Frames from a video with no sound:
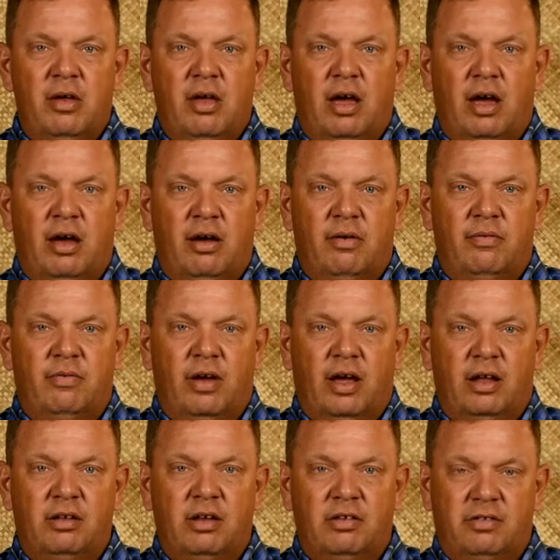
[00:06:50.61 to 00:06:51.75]
of
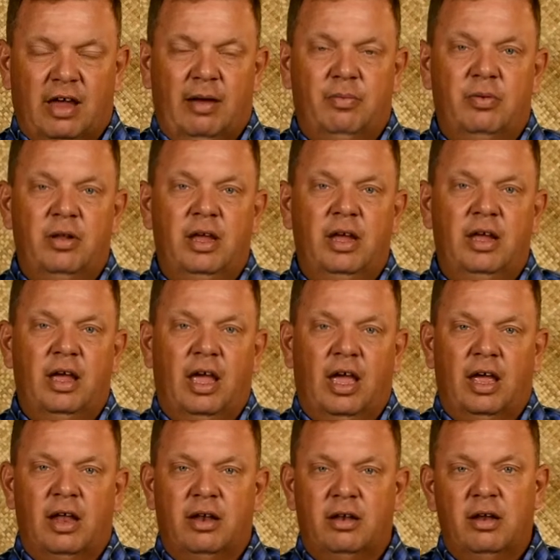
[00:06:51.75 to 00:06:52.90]
discipling
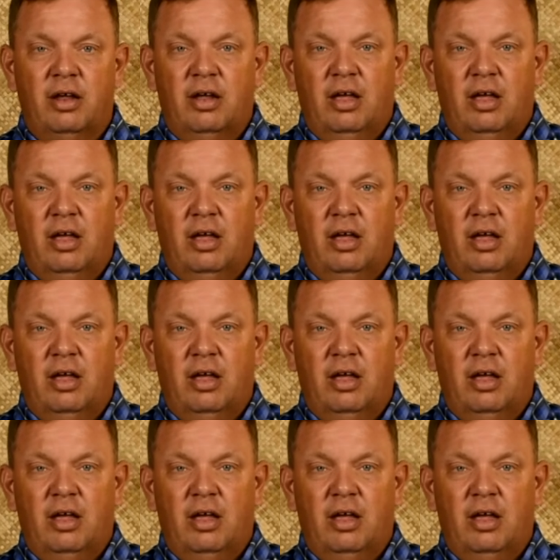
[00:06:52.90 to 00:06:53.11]
and